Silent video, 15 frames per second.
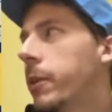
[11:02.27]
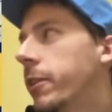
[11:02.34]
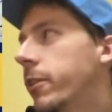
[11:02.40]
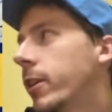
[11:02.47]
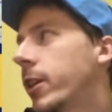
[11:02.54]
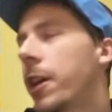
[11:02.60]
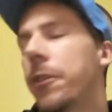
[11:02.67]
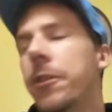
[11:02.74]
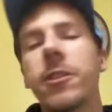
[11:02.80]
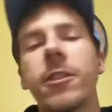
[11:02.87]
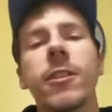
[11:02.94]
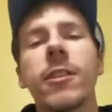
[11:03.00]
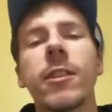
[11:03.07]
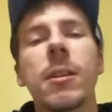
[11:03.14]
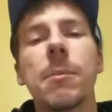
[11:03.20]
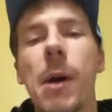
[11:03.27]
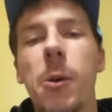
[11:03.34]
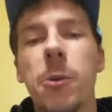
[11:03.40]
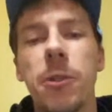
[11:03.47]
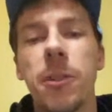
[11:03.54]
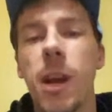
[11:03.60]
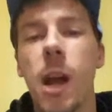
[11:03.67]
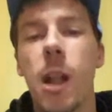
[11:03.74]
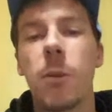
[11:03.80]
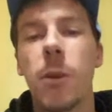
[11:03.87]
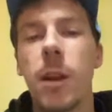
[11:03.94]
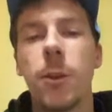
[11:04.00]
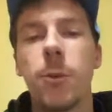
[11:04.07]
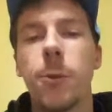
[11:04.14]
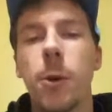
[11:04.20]
And it's like, yeah, this isn't the mountains of
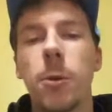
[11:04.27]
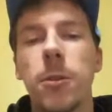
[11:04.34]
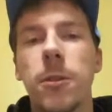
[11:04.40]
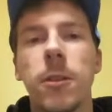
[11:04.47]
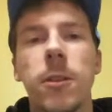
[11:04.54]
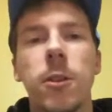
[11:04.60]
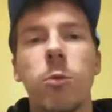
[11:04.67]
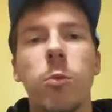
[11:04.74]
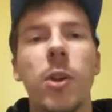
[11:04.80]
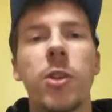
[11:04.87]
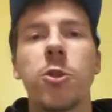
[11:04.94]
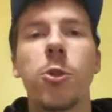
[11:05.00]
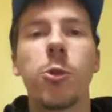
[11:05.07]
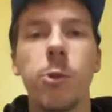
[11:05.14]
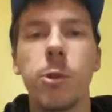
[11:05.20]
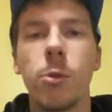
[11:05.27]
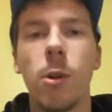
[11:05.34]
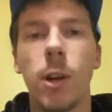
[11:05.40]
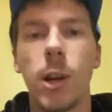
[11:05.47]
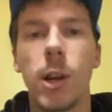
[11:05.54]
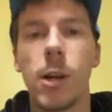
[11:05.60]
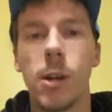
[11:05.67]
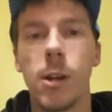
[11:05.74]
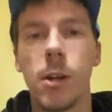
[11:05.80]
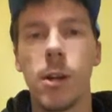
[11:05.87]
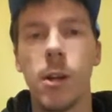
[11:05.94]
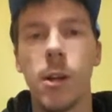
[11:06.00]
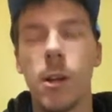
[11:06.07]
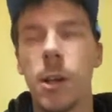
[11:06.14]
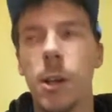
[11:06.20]
Colorado, folks. This is Western New York.
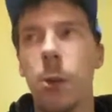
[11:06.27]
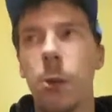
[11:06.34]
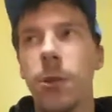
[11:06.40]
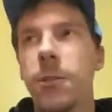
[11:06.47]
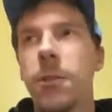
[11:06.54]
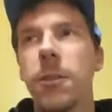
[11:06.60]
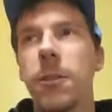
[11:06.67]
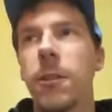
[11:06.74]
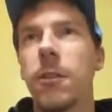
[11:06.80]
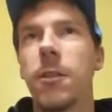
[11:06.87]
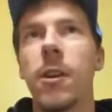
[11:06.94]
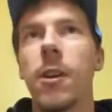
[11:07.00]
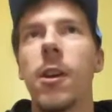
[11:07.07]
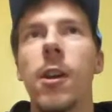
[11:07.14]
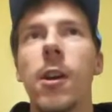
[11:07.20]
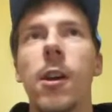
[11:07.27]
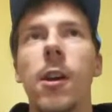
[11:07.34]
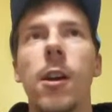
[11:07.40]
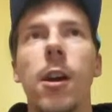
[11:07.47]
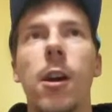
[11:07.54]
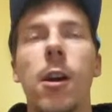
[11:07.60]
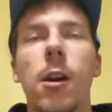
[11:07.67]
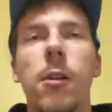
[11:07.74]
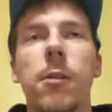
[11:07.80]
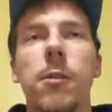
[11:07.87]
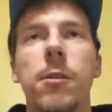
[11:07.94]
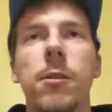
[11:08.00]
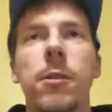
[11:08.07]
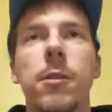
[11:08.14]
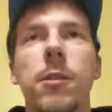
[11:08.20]
You know, this isn't
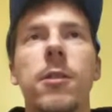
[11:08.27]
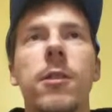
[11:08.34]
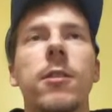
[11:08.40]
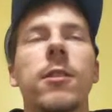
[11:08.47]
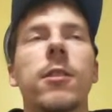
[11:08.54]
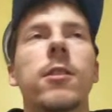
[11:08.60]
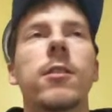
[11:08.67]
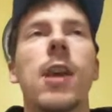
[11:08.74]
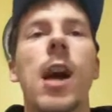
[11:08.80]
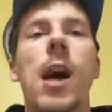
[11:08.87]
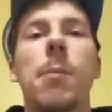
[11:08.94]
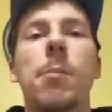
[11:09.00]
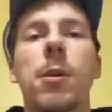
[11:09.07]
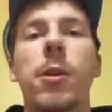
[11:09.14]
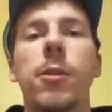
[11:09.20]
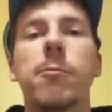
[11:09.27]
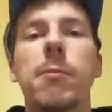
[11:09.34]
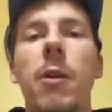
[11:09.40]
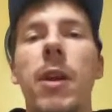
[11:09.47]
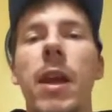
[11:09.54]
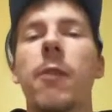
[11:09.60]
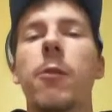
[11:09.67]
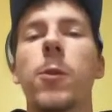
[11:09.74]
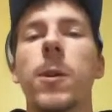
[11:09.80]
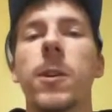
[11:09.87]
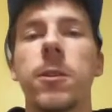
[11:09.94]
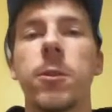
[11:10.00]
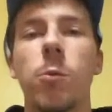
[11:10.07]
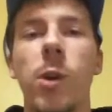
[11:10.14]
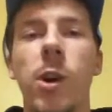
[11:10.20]
the top of Mount
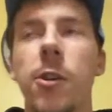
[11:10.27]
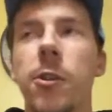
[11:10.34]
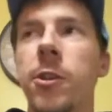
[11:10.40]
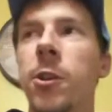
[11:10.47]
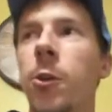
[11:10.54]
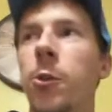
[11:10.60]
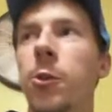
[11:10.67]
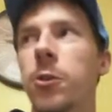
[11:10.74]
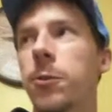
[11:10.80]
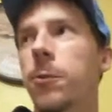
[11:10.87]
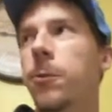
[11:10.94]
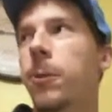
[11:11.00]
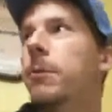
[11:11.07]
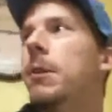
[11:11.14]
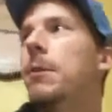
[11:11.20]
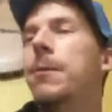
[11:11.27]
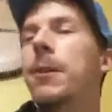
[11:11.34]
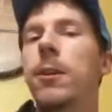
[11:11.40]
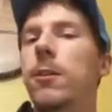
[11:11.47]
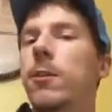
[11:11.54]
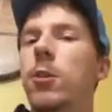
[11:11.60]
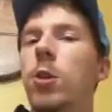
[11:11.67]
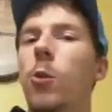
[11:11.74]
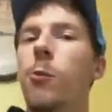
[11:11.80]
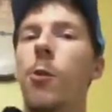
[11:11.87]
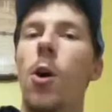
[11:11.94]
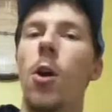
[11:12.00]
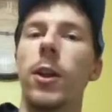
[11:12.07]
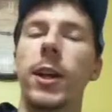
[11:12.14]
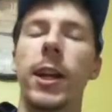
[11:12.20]
Everest where, you know, there's 50 feet of snow
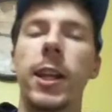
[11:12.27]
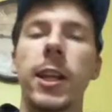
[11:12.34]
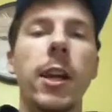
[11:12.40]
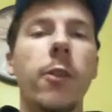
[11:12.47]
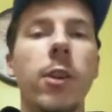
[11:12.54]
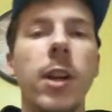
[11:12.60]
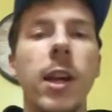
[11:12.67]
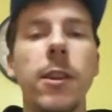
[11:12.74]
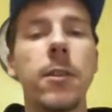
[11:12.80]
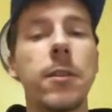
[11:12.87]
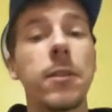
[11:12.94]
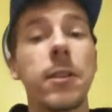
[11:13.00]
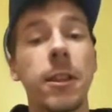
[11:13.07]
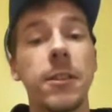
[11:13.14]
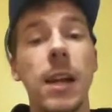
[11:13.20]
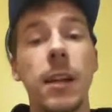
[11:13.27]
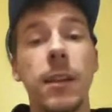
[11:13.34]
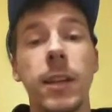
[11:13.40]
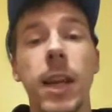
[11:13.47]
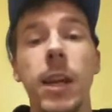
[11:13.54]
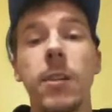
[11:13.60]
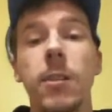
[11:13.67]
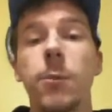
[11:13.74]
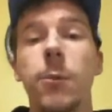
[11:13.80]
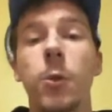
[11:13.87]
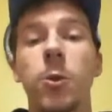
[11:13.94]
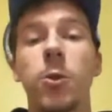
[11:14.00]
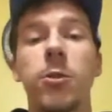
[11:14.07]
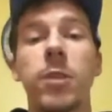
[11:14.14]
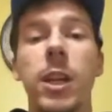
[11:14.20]
falling any given day. That's not the case here,
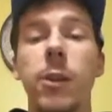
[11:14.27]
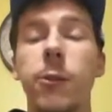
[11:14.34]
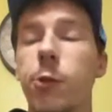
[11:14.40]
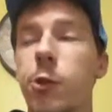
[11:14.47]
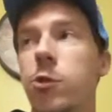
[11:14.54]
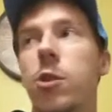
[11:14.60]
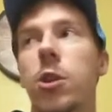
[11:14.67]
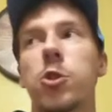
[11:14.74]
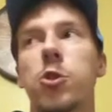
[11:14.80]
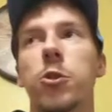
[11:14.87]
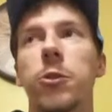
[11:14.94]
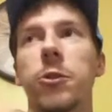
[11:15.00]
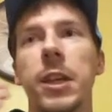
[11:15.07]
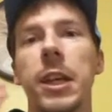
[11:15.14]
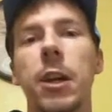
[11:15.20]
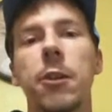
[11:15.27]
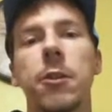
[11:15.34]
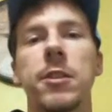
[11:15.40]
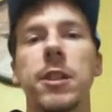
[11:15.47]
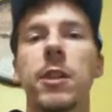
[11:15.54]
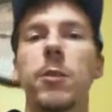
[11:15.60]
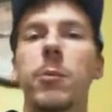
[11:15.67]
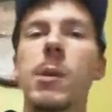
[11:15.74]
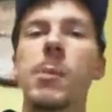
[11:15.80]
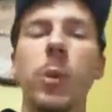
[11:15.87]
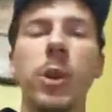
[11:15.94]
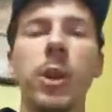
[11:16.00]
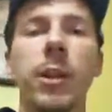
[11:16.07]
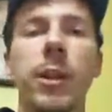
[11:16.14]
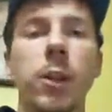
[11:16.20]
folks. There's infrastructure. There's interstates. People
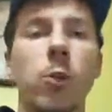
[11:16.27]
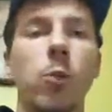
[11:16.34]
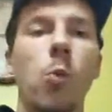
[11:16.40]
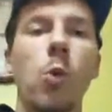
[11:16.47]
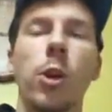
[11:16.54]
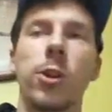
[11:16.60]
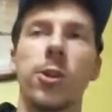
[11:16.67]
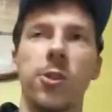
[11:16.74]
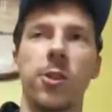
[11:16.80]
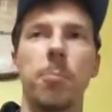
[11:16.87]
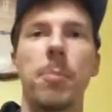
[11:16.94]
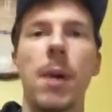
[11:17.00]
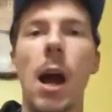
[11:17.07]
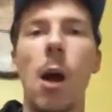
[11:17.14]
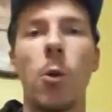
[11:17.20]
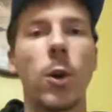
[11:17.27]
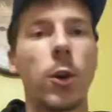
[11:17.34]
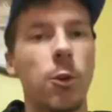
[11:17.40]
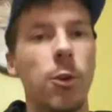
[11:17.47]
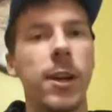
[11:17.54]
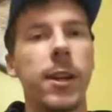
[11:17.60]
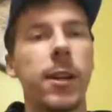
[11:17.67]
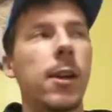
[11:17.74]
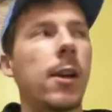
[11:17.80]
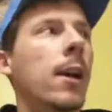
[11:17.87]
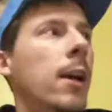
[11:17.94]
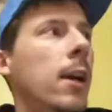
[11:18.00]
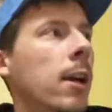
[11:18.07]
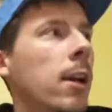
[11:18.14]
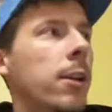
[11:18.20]
need to get to work. There's a power grid.
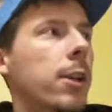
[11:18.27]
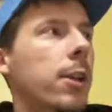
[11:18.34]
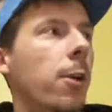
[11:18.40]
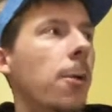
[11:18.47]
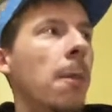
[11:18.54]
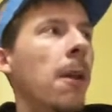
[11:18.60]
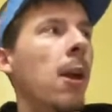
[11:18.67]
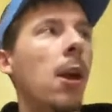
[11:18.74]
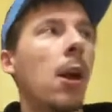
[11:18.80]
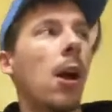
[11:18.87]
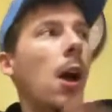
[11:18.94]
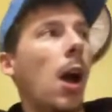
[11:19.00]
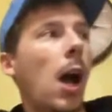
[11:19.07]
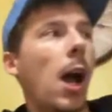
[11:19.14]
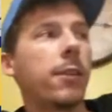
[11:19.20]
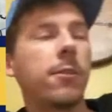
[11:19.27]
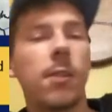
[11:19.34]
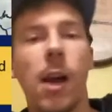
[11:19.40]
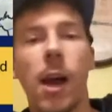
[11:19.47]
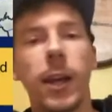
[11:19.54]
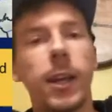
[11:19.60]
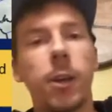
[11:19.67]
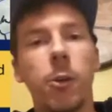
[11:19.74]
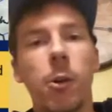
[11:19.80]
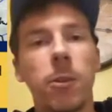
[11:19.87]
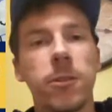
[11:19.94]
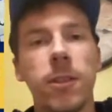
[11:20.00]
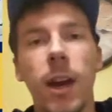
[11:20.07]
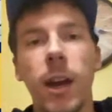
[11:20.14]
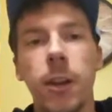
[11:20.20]
You know, I go
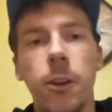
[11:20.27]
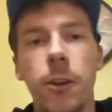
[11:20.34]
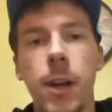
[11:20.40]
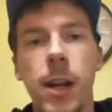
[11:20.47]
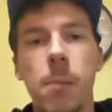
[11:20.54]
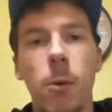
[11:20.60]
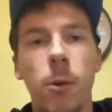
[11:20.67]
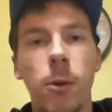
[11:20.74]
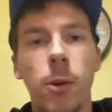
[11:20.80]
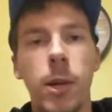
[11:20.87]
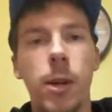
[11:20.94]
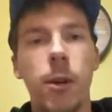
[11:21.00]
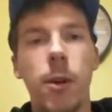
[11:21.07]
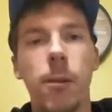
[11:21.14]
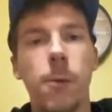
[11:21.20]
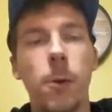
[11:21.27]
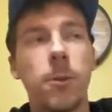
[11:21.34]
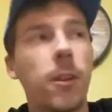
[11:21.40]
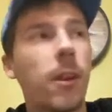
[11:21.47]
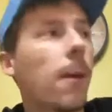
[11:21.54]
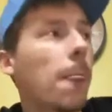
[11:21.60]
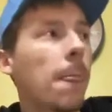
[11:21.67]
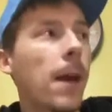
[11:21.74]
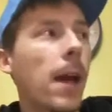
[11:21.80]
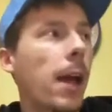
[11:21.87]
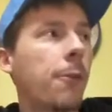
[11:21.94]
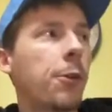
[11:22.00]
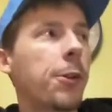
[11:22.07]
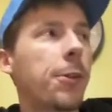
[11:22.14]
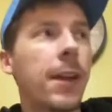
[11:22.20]
outside in our neighborhood here, and folks,
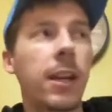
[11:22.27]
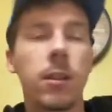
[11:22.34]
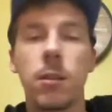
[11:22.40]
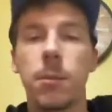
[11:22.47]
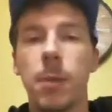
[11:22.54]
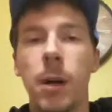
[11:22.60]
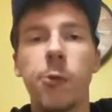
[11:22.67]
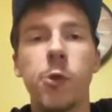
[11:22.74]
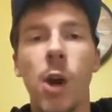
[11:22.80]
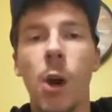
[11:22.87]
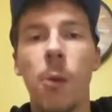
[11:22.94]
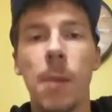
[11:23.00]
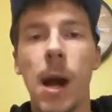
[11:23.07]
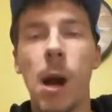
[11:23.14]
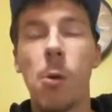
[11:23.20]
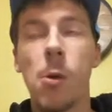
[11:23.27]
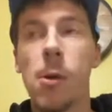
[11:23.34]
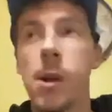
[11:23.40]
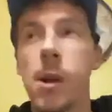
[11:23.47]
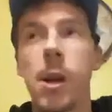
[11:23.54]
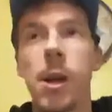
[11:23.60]
everything is above ground power.